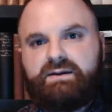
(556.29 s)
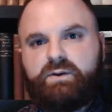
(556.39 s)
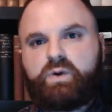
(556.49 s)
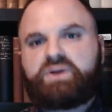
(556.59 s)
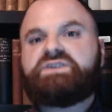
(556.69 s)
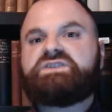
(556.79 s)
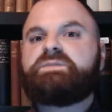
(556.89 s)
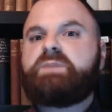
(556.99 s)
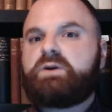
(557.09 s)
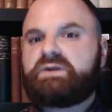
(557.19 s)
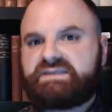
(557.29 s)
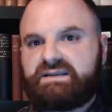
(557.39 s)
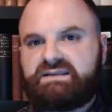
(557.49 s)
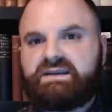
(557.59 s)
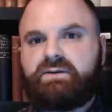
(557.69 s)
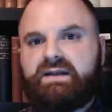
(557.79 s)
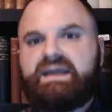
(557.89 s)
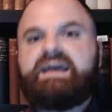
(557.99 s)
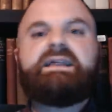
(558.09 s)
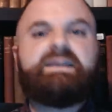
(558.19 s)
or conspiracy theory
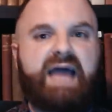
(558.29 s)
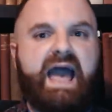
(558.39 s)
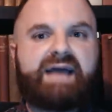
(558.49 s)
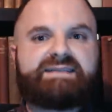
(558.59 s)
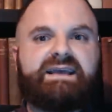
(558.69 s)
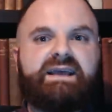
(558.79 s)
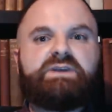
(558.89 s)
that